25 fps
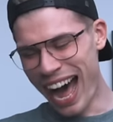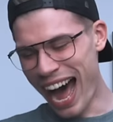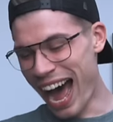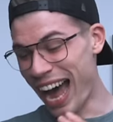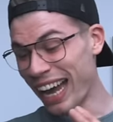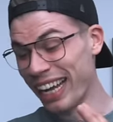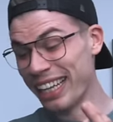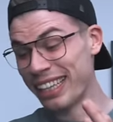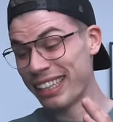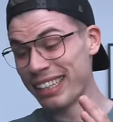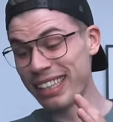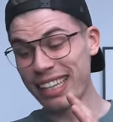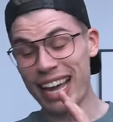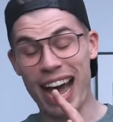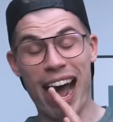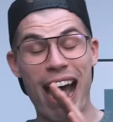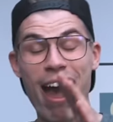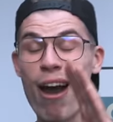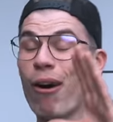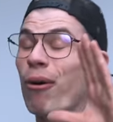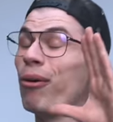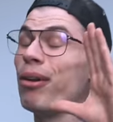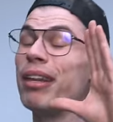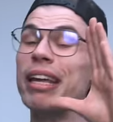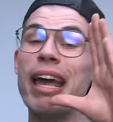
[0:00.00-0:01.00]
I,
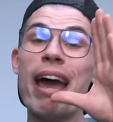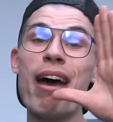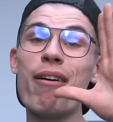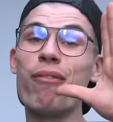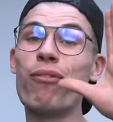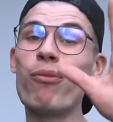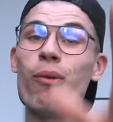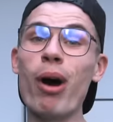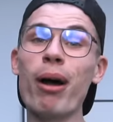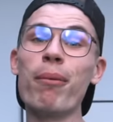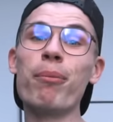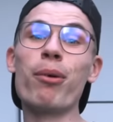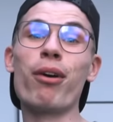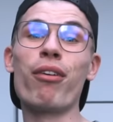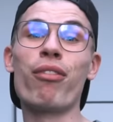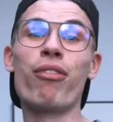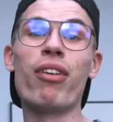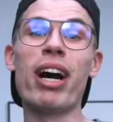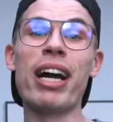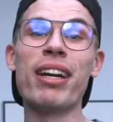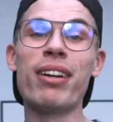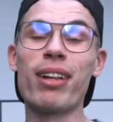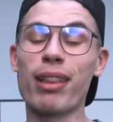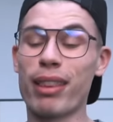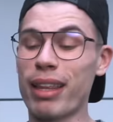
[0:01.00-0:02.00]
I only have one more
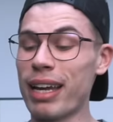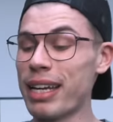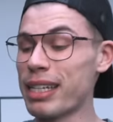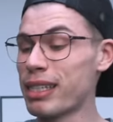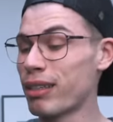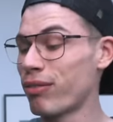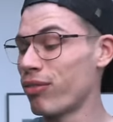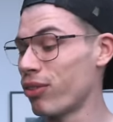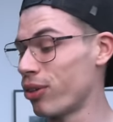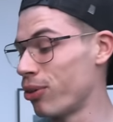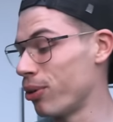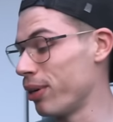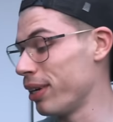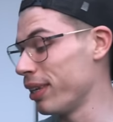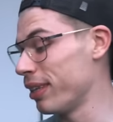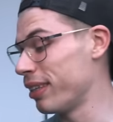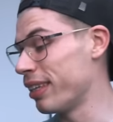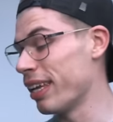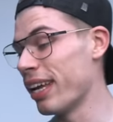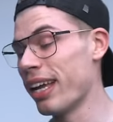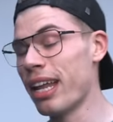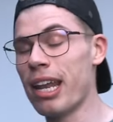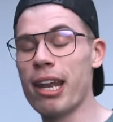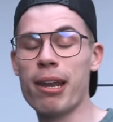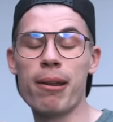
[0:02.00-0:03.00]
final test for it
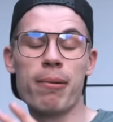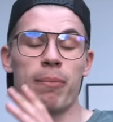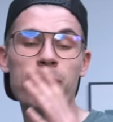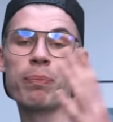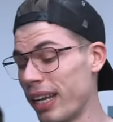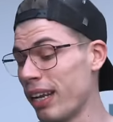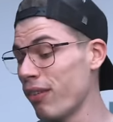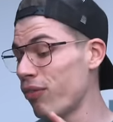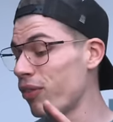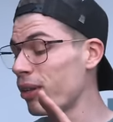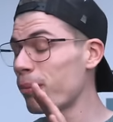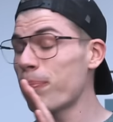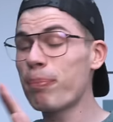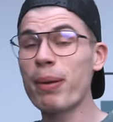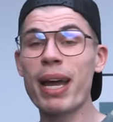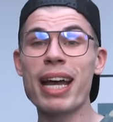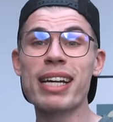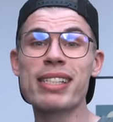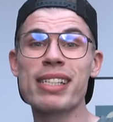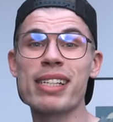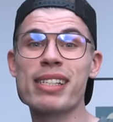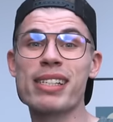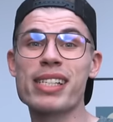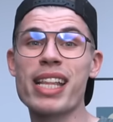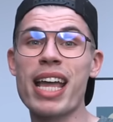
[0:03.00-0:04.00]
and, and if it
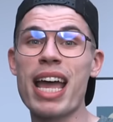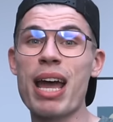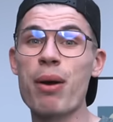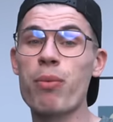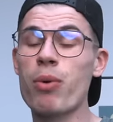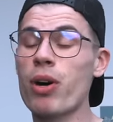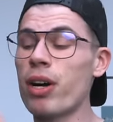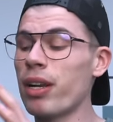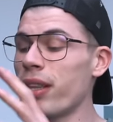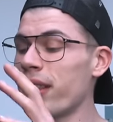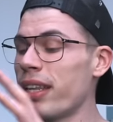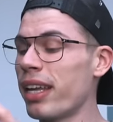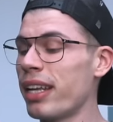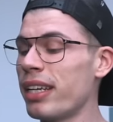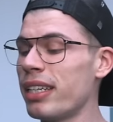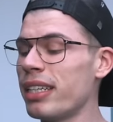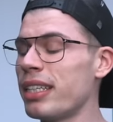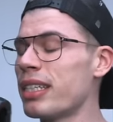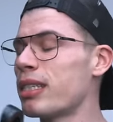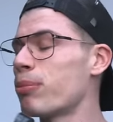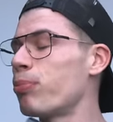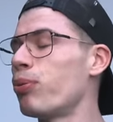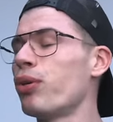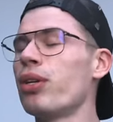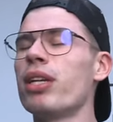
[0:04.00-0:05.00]
passes that one then it
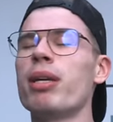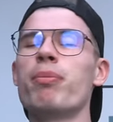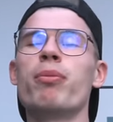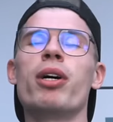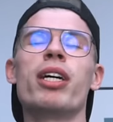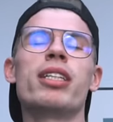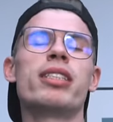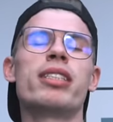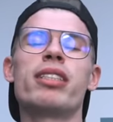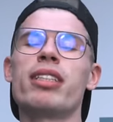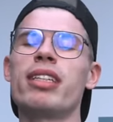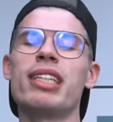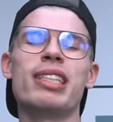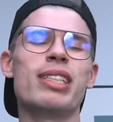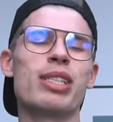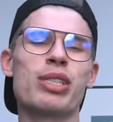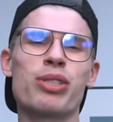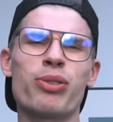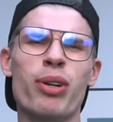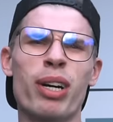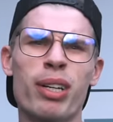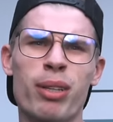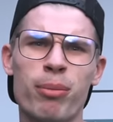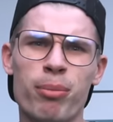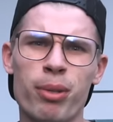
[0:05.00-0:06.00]
is pretty much
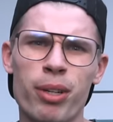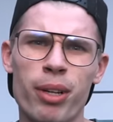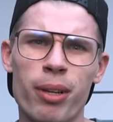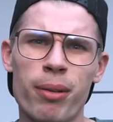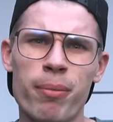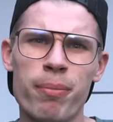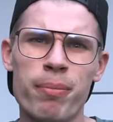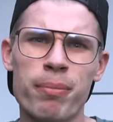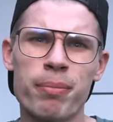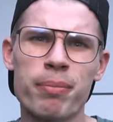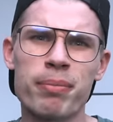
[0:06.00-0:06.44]
indestructible.